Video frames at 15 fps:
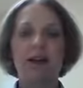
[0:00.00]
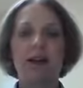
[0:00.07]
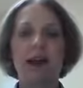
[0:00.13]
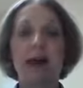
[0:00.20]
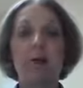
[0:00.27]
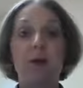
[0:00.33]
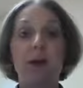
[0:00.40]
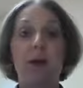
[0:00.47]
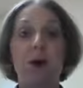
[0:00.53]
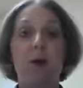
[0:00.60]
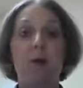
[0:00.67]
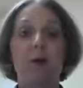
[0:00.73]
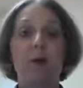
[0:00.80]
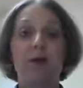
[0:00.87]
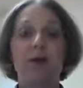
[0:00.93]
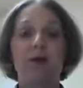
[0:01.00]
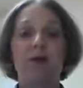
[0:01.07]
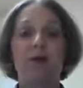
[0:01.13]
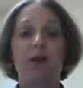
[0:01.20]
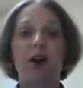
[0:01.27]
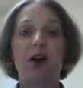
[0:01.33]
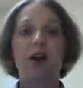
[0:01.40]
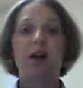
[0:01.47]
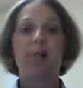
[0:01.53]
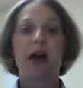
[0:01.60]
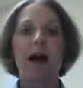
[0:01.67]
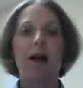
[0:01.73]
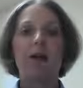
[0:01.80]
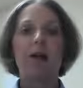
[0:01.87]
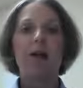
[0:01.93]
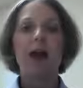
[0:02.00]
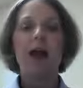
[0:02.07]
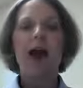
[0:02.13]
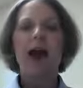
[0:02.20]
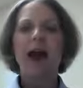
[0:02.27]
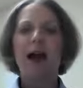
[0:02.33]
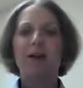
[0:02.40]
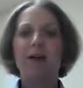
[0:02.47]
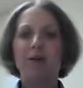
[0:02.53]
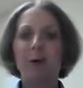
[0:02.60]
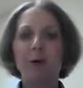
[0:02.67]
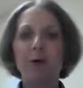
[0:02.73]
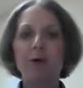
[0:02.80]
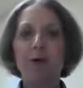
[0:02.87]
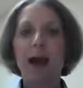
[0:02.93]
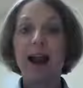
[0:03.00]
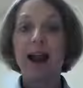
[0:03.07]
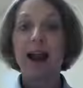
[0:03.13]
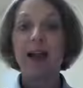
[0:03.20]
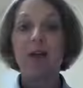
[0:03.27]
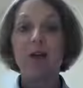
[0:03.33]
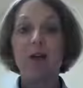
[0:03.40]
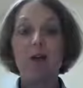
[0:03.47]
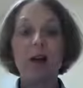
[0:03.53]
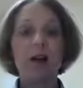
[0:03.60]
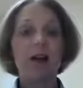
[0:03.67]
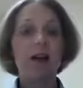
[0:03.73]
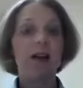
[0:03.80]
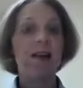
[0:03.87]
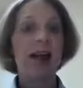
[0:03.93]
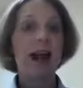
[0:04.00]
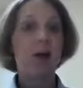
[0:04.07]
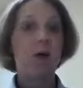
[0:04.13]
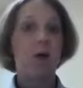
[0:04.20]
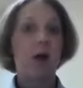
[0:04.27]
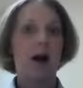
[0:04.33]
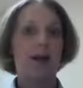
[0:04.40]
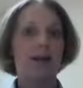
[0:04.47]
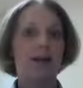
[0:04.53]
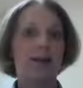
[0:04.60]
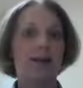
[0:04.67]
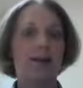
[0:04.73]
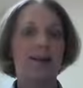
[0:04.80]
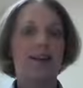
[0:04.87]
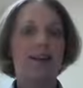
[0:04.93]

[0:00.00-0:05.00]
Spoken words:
Today we are going to talk about I rolled my ankle, now what?